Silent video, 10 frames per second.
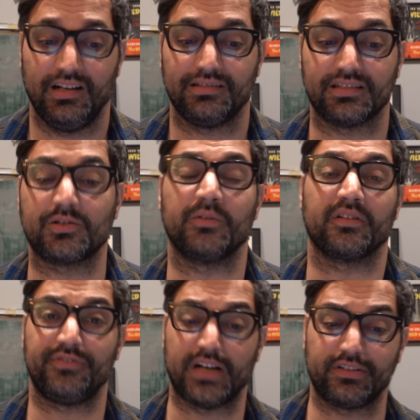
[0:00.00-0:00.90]
Let's go over the
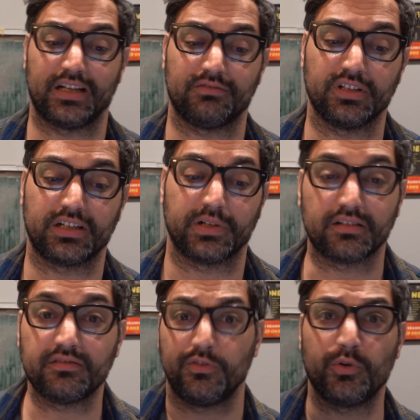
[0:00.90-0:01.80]
5 again really
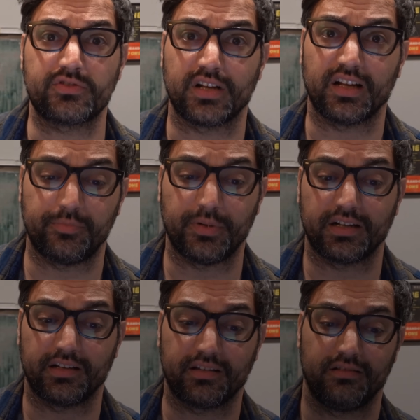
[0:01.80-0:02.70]
quick. 4th gen F
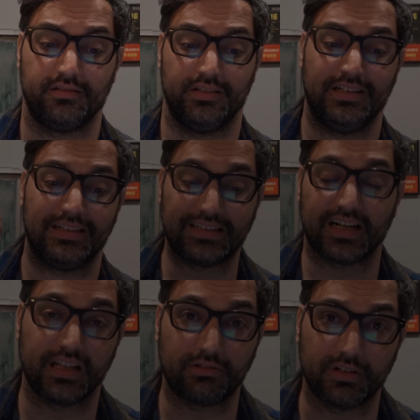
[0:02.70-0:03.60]
bodies,
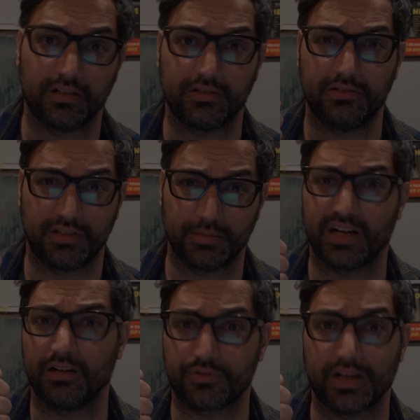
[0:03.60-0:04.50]
93 to 02
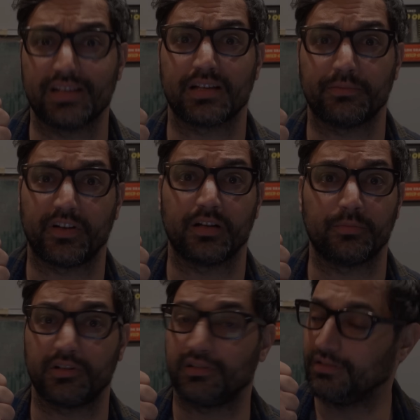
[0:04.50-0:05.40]
Camaro Trans Am
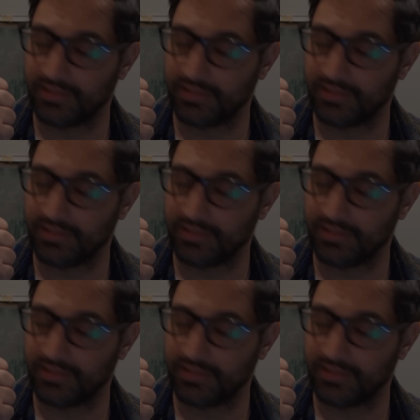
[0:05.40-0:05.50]
Firebird.